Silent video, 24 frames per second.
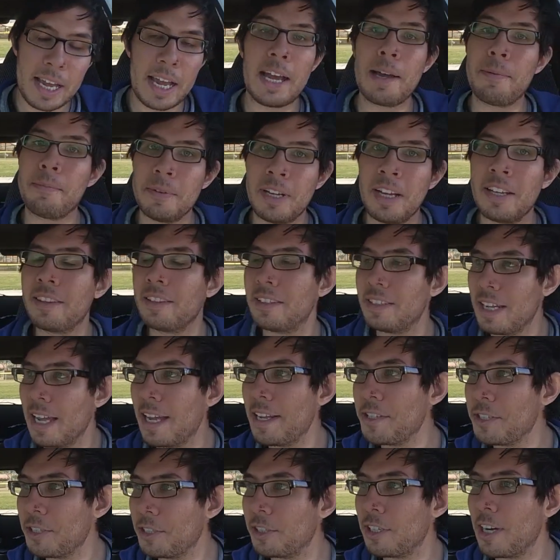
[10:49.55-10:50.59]
app, not the
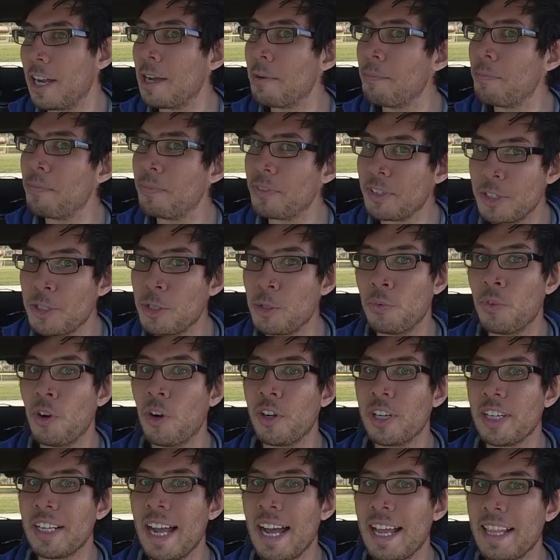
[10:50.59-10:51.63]
Tasker app, because you've
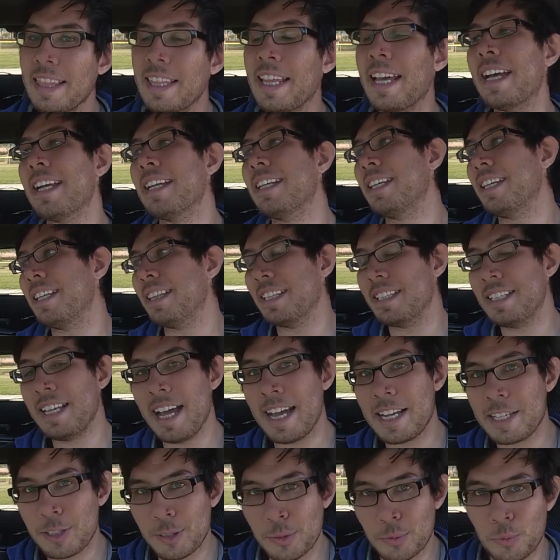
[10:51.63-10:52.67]
already got that. Get the
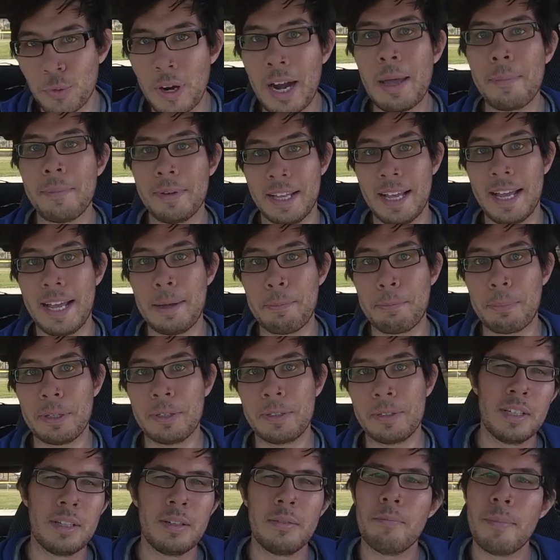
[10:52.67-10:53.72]
Taskrabbit app.
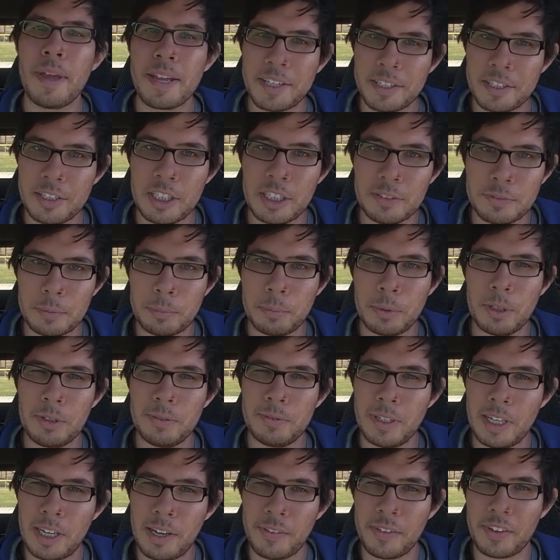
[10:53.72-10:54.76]
Make yourself a
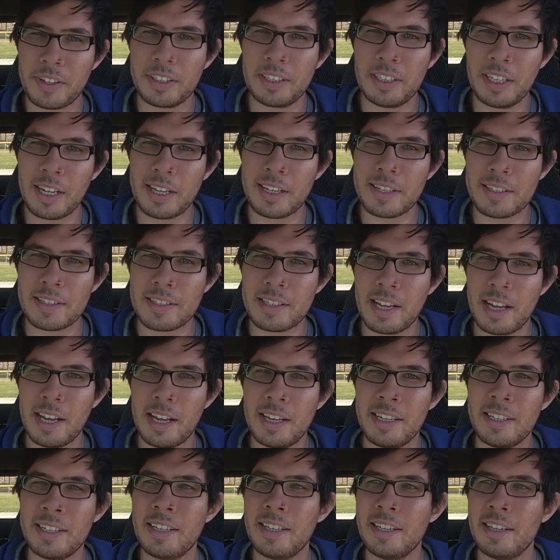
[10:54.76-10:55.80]
profile on the client
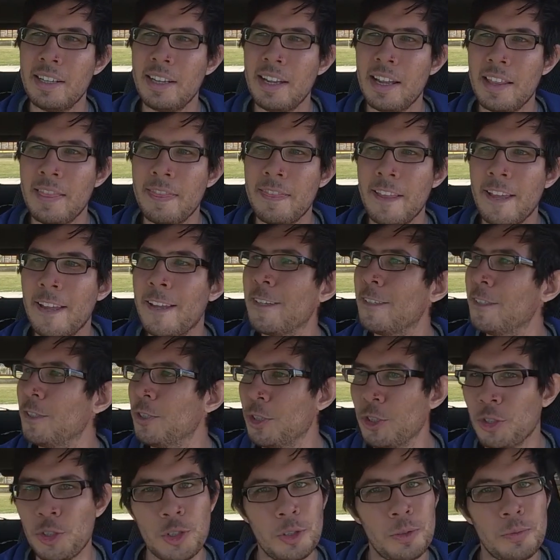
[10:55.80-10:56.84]
side, and then
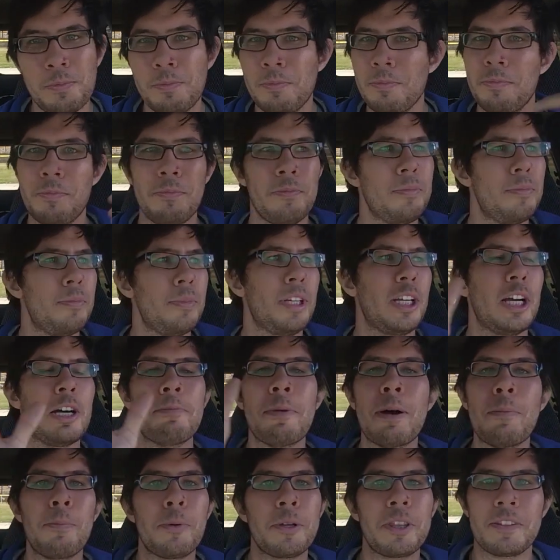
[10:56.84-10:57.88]
just
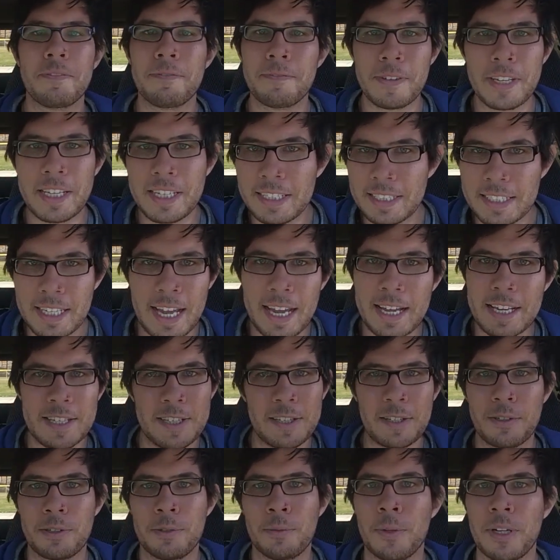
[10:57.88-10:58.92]
come up with a fake
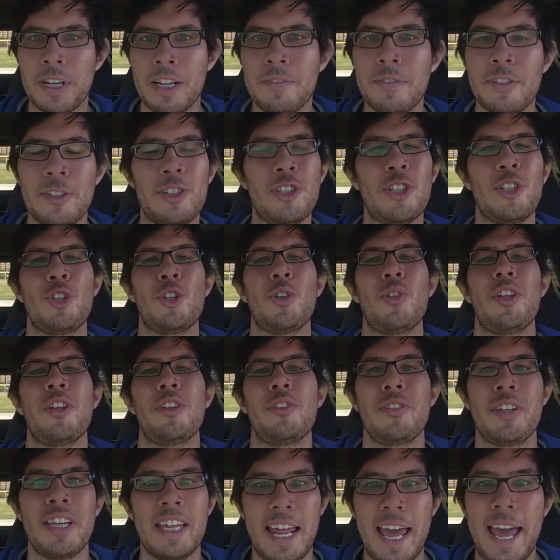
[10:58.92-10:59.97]
task or whatever, just so that
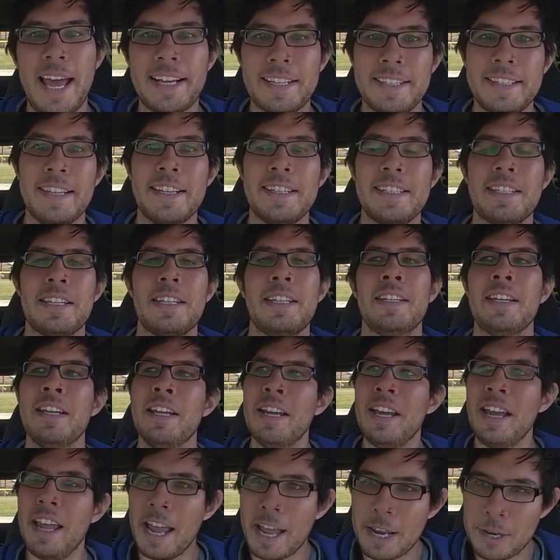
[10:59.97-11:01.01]
you get access in
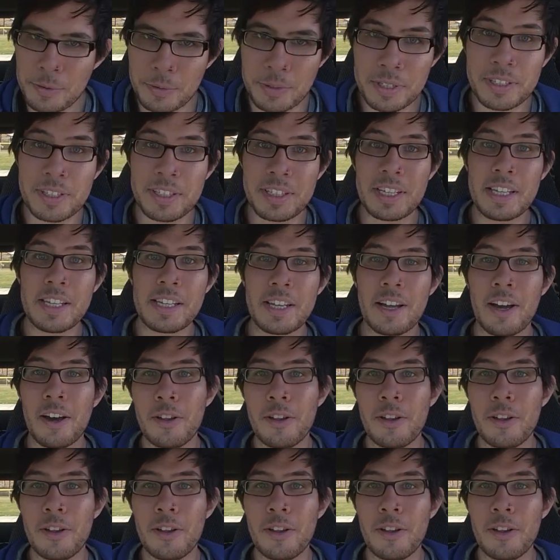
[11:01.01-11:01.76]
and you can see the